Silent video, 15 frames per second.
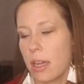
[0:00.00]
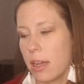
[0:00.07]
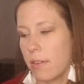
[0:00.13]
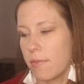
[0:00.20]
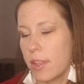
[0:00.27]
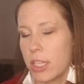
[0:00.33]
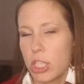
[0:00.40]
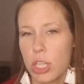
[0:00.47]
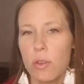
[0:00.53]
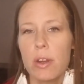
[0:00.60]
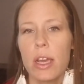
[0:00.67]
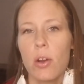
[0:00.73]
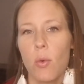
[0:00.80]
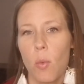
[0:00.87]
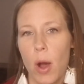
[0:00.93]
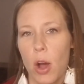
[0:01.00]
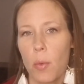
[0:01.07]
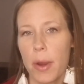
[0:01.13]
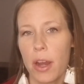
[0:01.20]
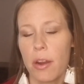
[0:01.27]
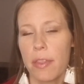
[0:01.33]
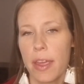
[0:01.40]
of this unit while
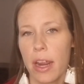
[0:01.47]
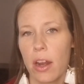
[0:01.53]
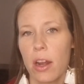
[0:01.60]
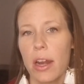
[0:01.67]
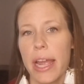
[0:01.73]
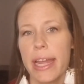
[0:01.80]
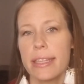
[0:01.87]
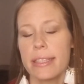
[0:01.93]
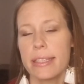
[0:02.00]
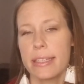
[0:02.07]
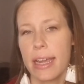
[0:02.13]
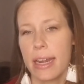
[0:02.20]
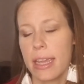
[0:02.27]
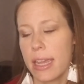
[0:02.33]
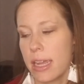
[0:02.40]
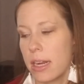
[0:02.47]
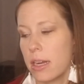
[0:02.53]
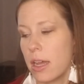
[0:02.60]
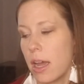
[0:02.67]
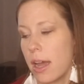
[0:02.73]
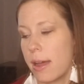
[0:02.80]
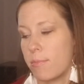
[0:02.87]
we are there and studying,